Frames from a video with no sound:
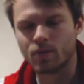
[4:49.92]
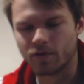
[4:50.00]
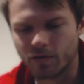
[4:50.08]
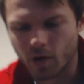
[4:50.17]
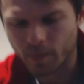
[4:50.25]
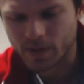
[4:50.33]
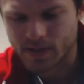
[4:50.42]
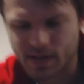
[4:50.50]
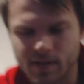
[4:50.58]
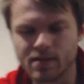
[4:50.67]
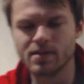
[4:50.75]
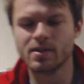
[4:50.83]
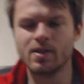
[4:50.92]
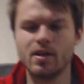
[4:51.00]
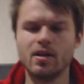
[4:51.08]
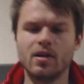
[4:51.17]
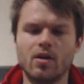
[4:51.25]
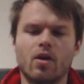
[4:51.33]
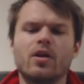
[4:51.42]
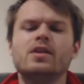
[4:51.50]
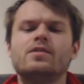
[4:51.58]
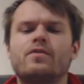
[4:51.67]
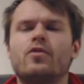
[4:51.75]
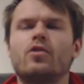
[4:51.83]
performances or
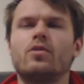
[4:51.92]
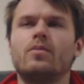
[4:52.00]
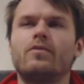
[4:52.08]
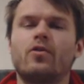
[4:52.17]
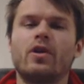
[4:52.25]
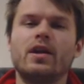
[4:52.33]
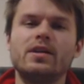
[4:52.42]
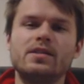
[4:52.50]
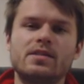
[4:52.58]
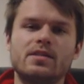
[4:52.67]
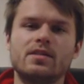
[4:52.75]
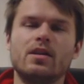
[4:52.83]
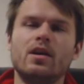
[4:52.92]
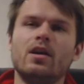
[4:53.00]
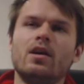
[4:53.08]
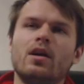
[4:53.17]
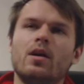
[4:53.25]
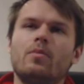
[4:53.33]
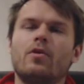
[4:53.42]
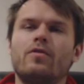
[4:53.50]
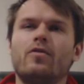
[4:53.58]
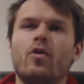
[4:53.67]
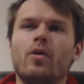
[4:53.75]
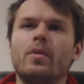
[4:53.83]
his for his
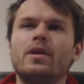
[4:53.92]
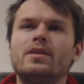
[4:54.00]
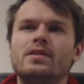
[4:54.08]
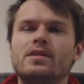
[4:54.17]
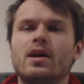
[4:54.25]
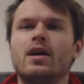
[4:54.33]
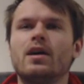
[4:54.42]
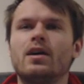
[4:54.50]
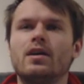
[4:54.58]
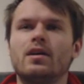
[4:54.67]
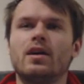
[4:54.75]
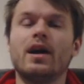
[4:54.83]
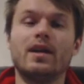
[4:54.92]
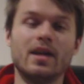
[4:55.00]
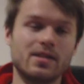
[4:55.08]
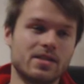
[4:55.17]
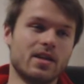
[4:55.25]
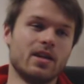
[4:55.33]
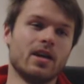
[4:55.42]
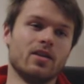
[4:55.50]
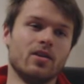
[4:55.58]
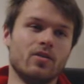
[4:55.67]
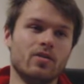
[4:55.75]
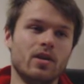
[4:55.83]
performance against
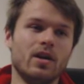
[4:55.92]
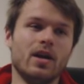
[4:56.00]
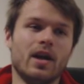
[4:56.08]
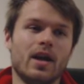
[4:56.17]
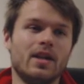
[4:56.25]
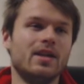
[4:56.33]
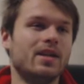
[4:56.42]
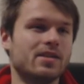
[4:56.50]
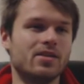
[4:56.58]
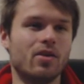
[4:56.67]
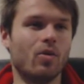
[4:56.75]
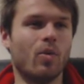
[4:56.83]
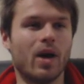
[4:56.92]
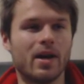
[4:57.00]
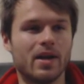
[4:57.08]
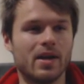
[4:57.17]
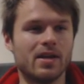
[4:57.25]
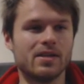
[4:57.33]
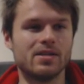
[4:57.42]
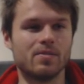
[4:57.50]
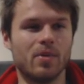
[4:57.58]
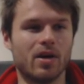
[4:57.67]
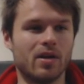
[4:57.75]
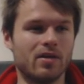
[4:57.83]
Canelo, and he doesn't know why he is,
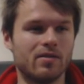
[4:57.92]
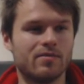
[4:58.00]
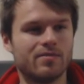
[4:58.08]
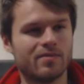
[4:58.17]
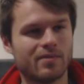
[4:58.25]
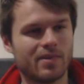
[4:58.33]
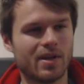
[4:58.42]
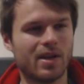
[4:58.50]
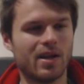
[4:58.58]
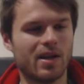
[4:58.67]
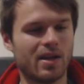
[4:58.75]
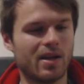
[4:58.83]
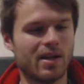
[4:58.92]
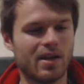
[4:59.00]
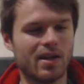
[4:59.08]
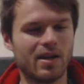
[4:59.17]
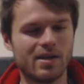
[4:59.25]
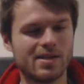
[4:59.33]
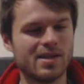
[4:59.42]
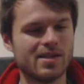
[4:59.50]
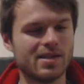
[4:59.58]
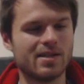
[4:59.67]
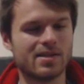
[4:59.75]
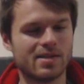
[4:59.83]
but it's easy